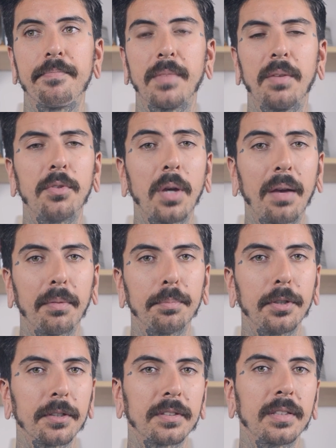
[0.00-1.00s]
If you have
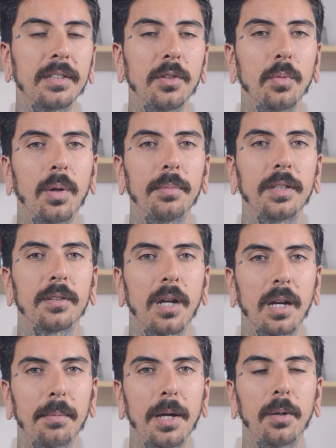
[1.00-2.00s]
a piercing that you want me to
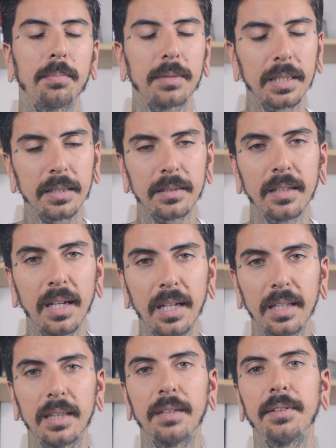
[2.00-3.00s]
talk about, please
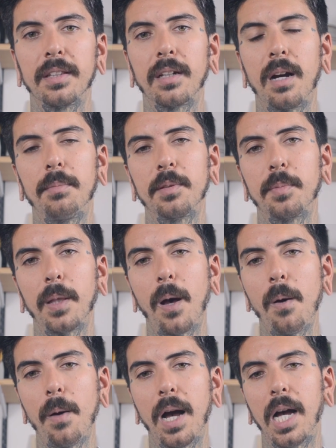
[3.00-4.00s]
leave it in the comments
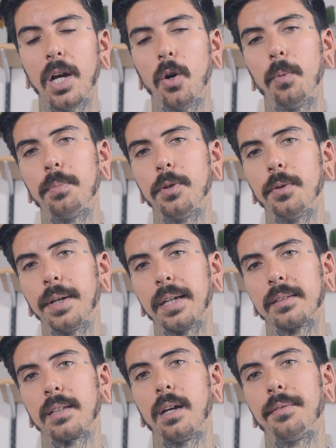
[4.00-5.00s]
below. I hope you
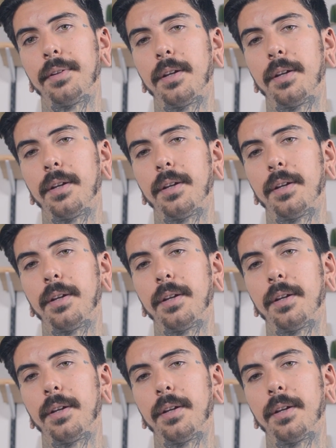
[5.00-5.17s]
guys have an